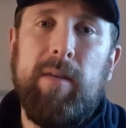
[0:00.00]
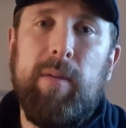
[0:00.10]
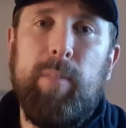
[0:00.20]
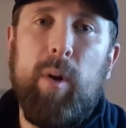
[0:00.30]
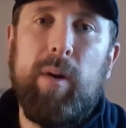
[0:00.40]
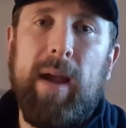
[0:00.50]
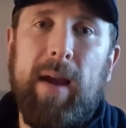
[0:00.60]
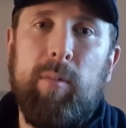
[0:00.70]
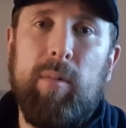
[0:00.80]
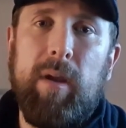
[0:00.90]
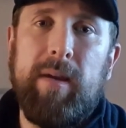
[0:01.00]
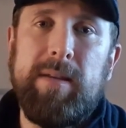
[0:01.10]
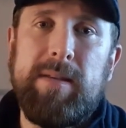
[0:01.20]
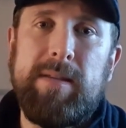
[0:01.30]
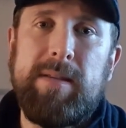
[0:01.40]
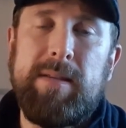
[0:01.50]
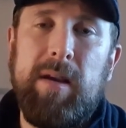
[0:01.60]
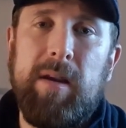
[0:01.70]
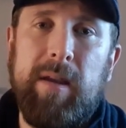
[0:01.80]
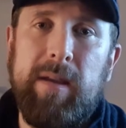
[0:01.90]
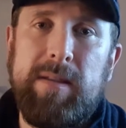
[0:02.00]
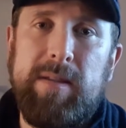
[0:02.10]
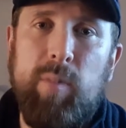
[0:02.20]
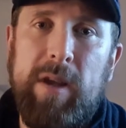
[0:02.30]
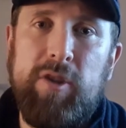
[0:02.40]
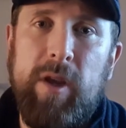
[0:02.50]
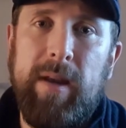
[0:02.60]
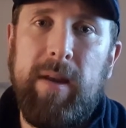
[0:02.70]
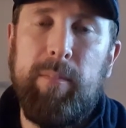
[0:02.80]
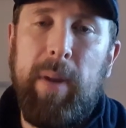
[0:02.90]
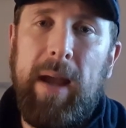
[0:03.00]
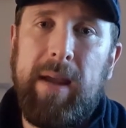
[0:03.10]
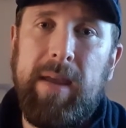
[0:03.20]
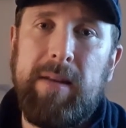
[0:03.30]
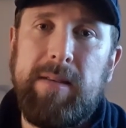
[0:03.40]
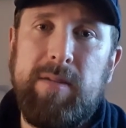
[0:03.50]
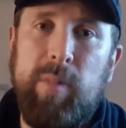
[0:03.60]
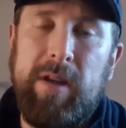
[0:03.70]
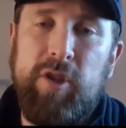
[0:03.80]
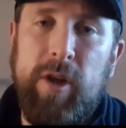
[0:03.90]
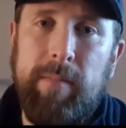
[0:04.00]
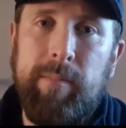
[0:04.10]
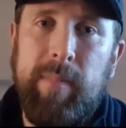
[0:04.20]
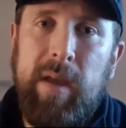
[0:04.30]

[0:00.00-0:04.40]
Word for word: the book outlines circuit switching and packet switching.